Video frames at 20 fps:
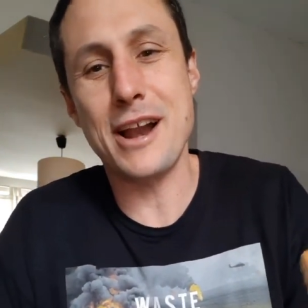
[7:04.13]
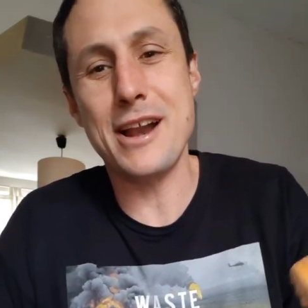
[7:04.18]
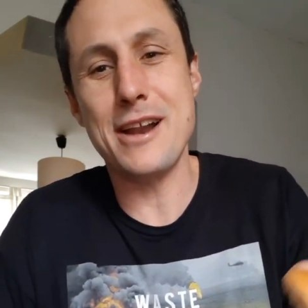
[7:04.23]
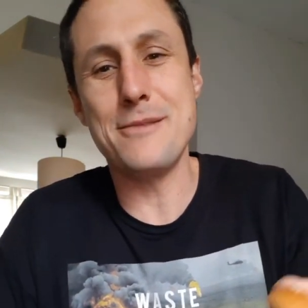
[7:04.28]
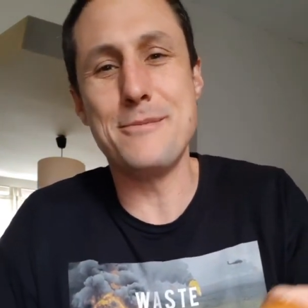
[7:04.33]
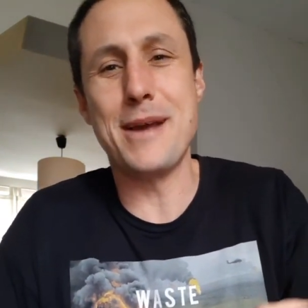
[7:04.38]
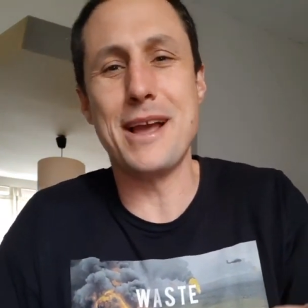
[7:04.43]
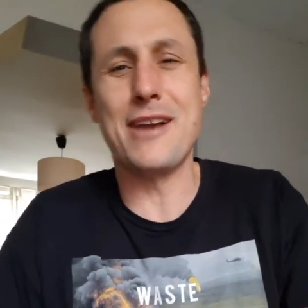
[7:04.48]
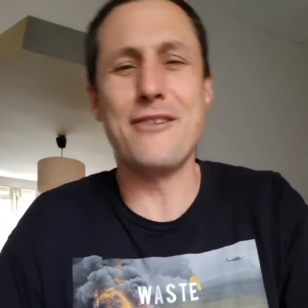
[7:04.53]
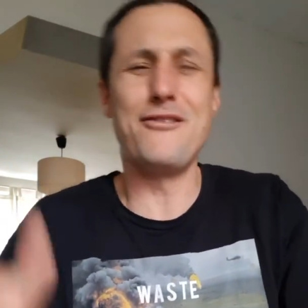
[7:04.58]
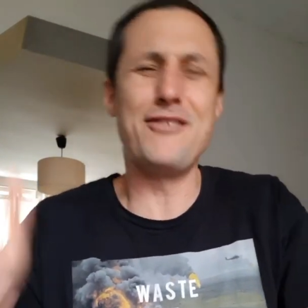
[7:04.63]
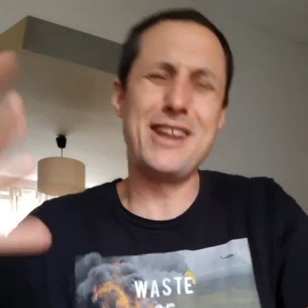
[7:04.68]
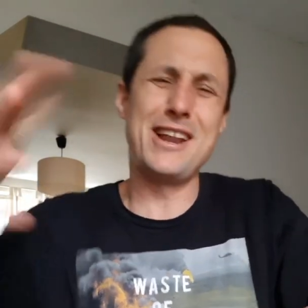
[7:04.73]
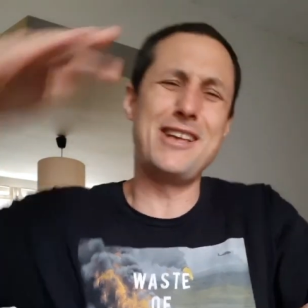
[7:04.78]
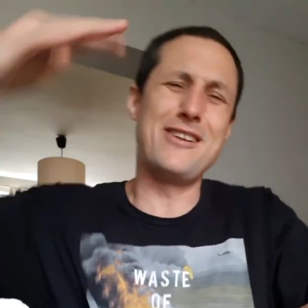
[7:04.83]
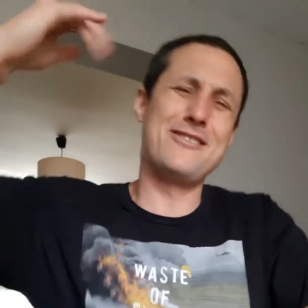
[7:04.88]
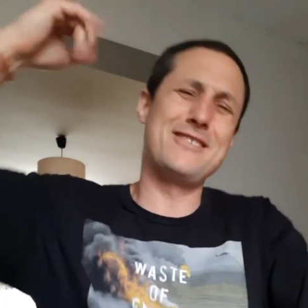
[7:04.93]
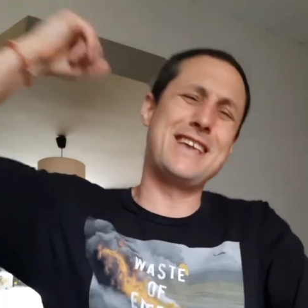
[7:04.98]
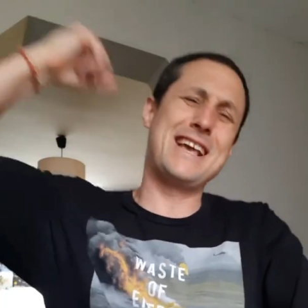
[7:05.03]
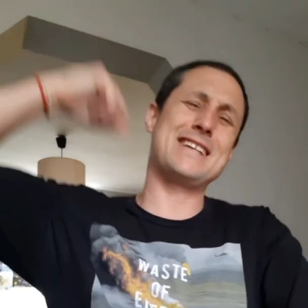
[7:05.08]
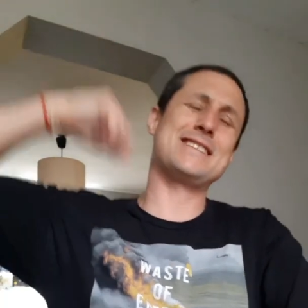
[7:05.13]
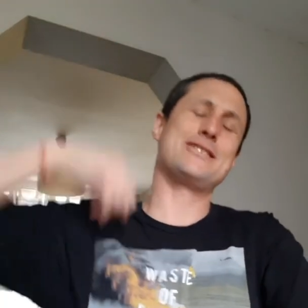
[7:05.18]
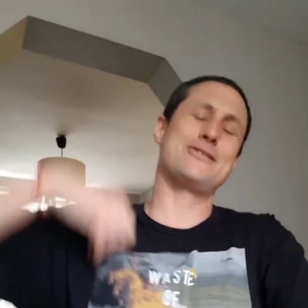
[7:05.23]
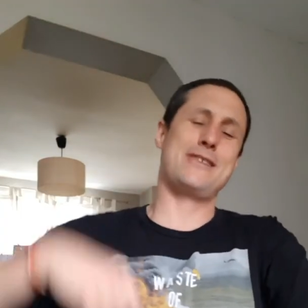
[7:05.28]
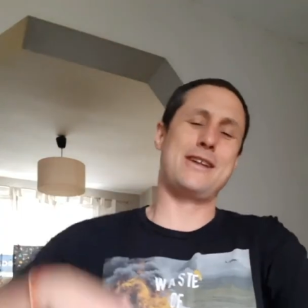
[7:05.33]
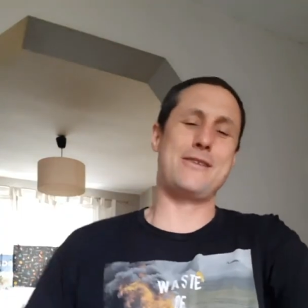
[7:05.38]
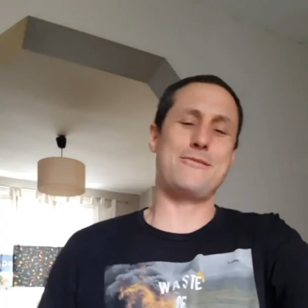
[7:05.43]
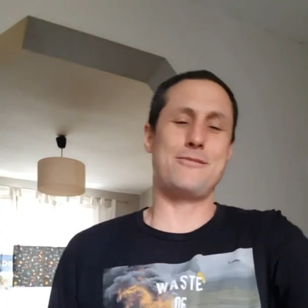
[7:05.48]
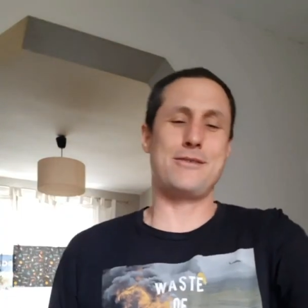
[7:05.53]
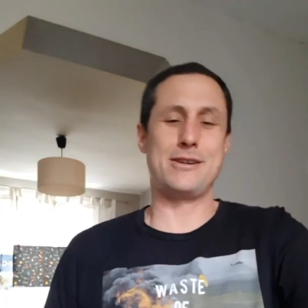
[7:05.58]
I didn't make a video
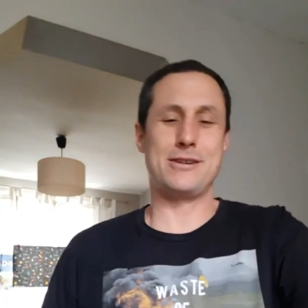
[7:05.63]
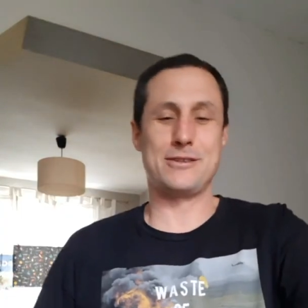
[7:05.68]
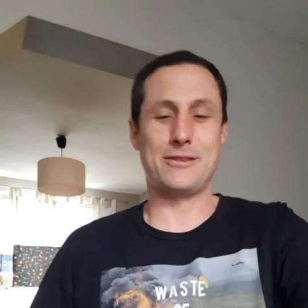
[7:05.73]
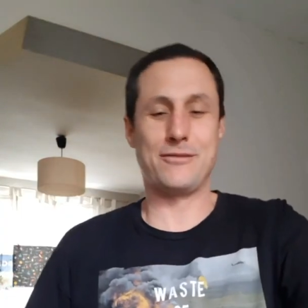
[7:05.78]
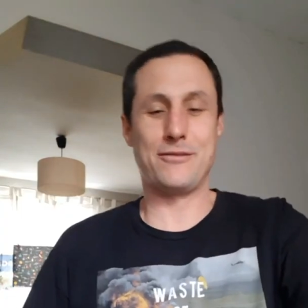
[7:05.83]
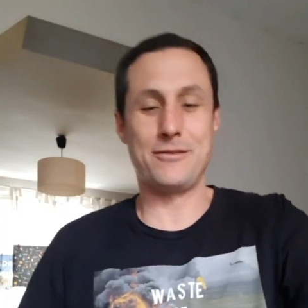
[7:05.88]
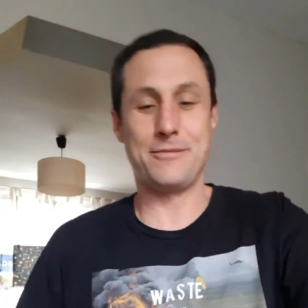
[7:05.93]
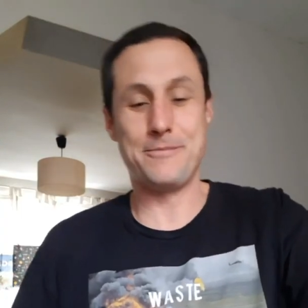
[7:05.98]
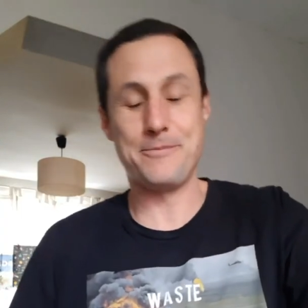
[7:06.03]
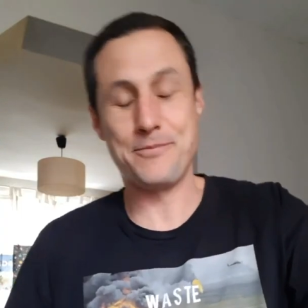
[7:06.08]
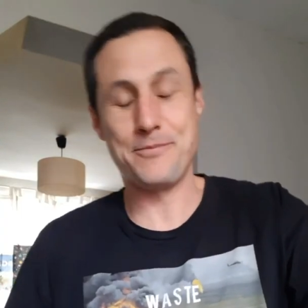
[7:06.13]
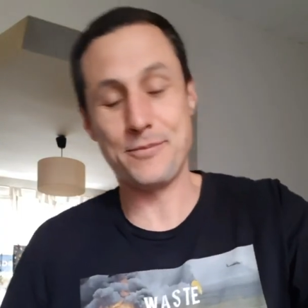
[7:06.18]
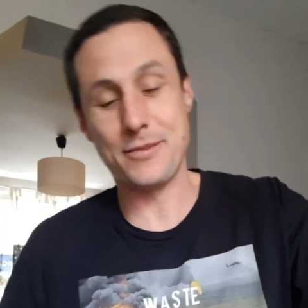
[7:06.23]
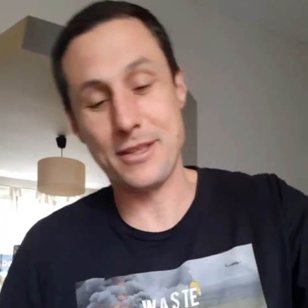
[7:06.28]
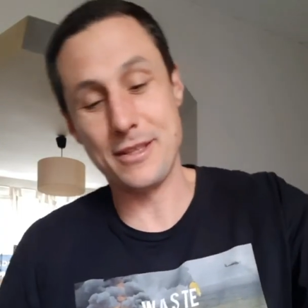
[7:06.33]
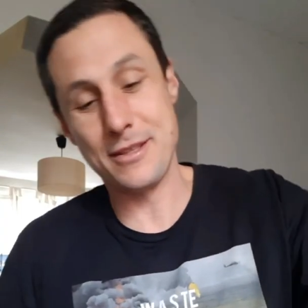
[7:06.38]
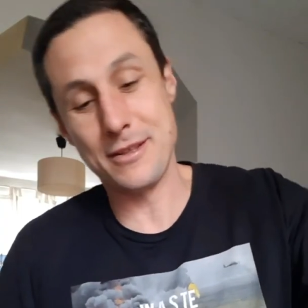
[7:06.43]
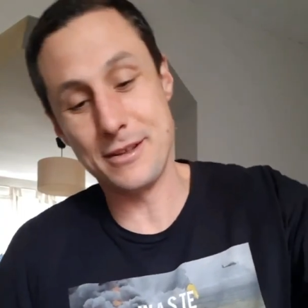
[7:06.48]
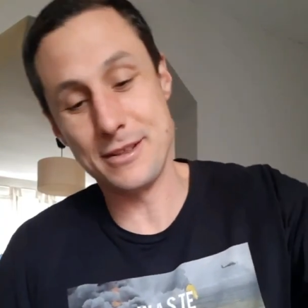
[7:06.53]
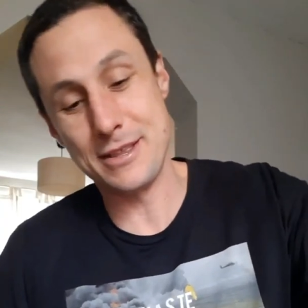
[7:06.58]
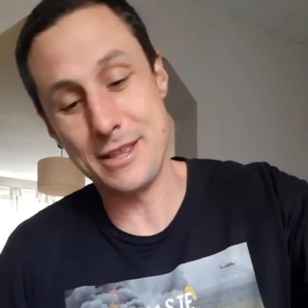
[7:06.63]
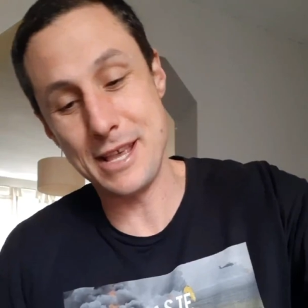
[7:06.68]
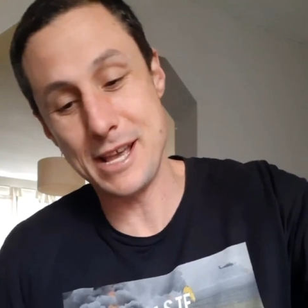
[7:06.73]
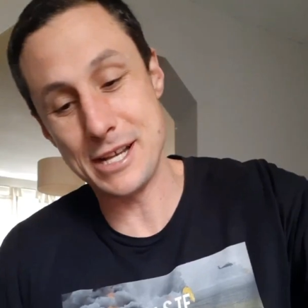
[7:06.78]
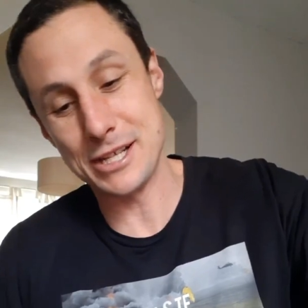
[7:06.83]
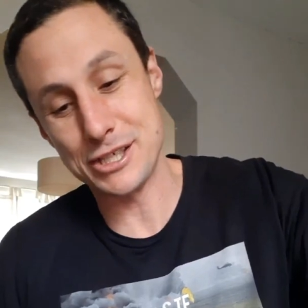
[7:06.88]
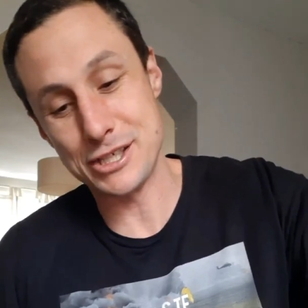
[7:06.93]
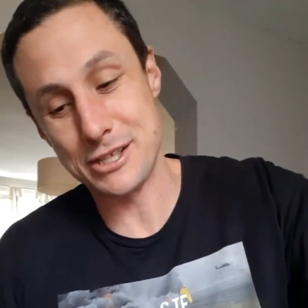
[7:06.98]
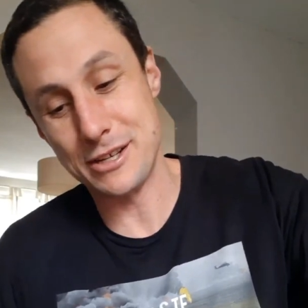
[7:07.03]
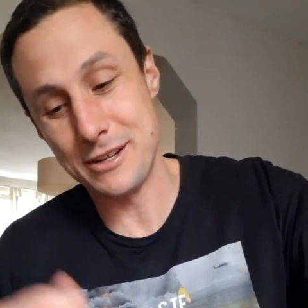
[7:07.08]
yesterday when that's the
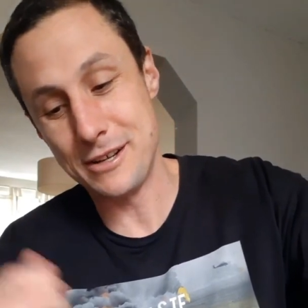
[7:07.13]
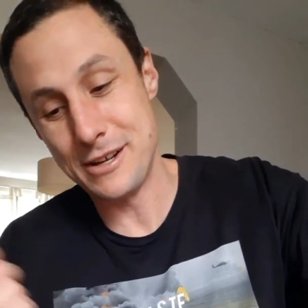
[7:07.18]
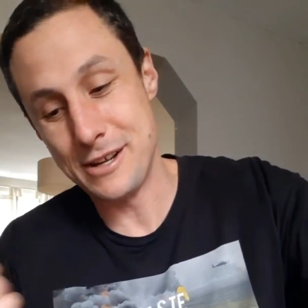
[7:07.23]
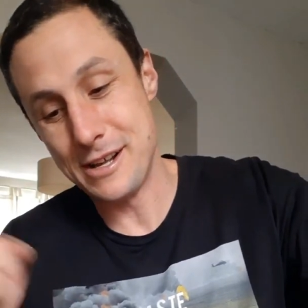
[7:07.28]
dish,